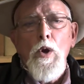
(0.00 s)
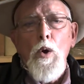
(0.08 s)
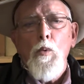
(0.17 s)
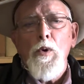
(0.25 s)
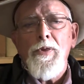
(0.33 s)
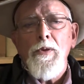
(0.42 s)

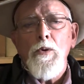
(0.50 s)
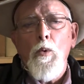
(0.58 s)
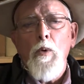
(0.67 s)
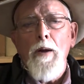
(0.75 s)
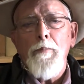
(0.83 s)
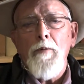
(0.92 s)
within the
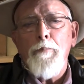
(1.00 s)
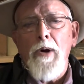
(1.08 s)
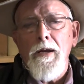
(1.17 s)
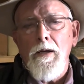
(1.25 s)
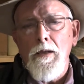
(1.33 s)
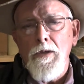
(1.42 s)
web of
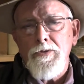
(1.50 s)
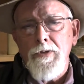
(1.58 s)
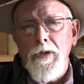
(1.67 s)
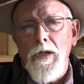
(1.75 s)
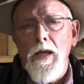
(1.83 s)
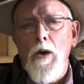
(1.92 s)
biology,
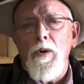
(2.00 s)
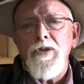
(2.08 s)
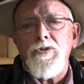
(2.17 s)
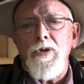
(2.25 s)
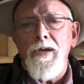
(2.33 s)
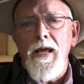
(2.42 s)
allowing
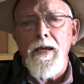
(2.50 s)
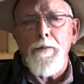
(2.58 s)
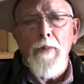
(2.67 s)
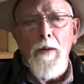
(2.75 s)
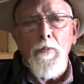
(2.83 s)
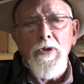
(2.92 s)
genetic
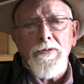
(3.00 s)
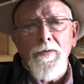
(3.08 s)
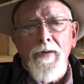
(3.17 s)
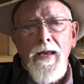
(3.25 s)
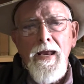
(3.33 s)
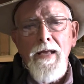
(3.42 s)
memories of a
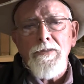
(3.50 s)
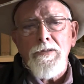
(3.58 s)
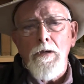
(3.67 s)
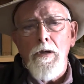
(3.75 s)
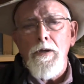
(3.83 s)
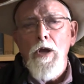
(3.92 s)

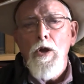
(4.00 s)
hands-on